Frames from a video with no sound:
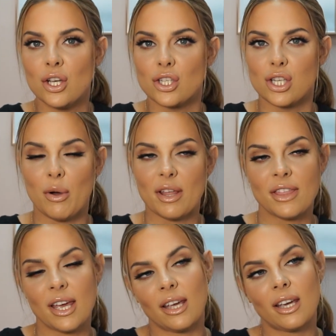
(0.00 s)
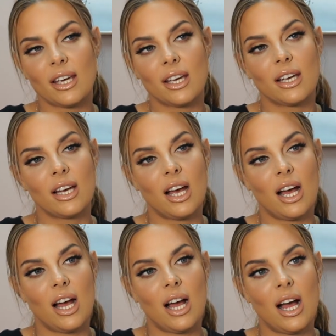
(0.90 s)
So I think
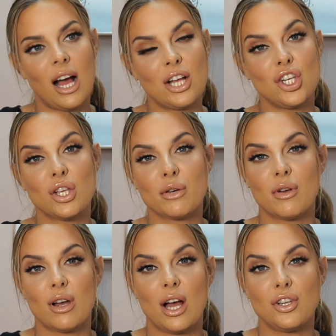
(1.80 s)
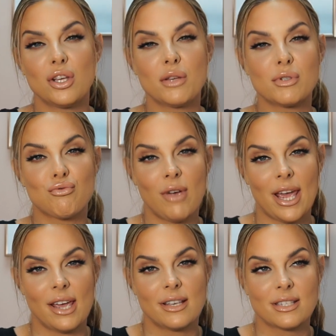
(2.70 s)
I knew there was
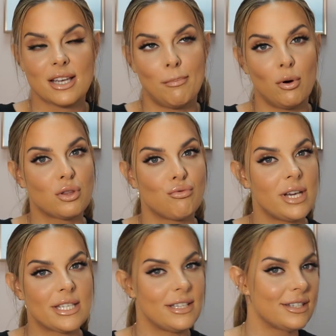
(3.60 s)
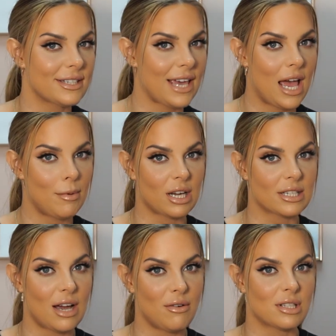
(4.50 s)
risk, but the risk didn't scare me
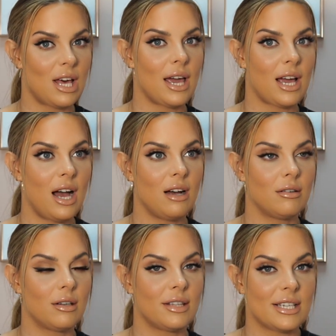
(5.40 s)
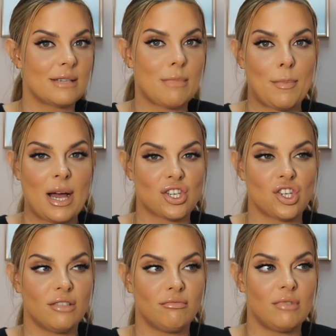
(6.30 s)
because I was like, this is my
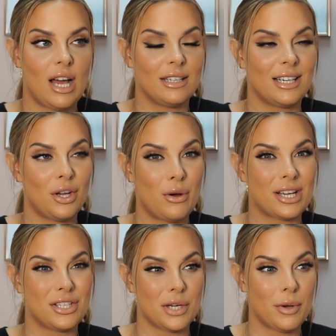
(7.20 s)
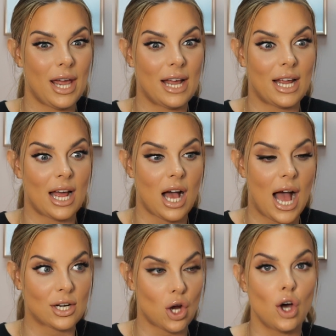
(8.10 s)
passion and I know I can do it. And I
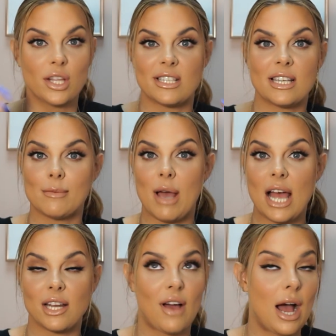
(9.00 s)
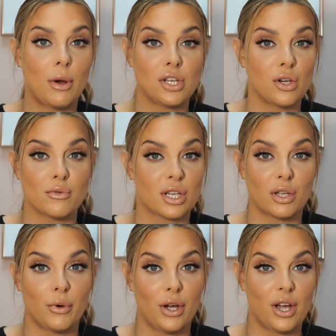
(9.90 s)
had all these things in my head of how I knew it was
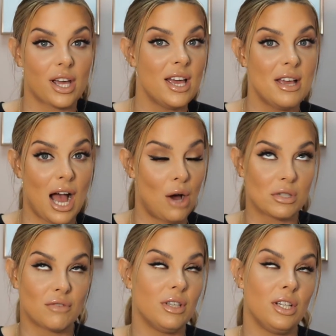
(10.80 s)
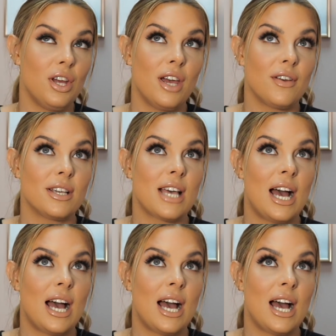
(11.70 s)
going to work. I wasn't really nervous.